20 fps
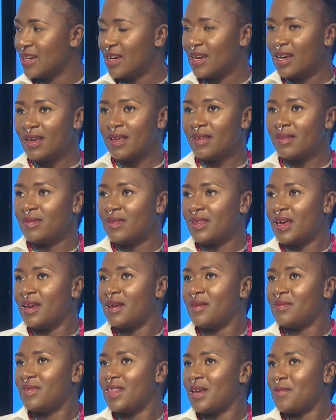
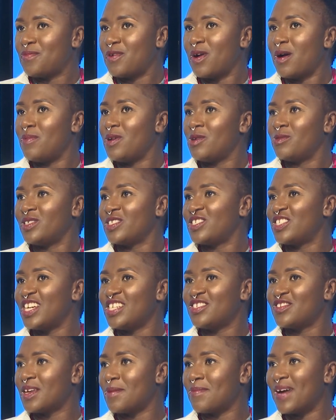They probably will
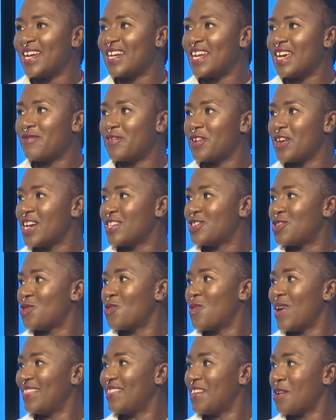change their mind every year as to
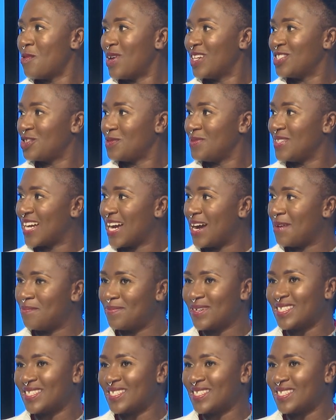what they want to become,